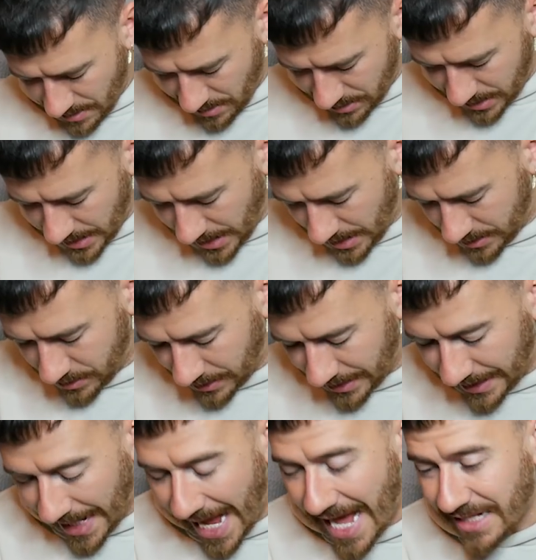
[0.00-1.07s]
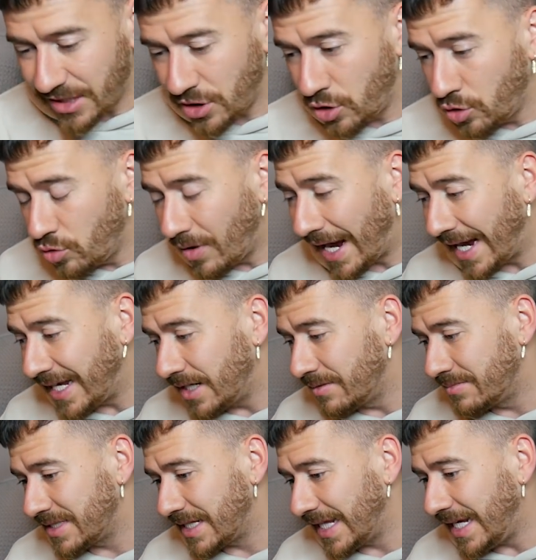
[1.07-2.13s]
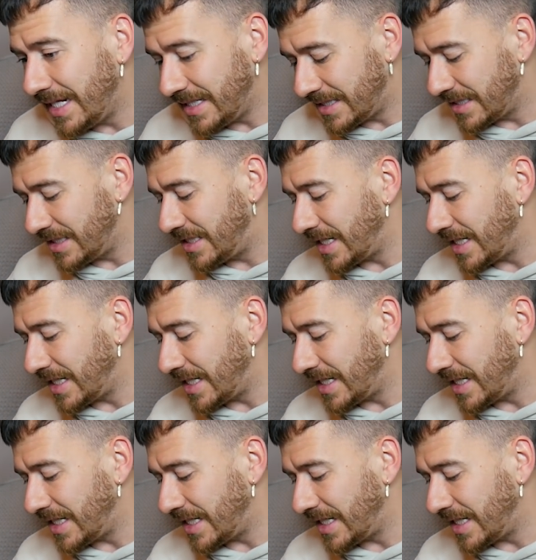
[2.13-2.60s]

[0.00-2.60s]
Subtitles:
Okay, last two items, ladies and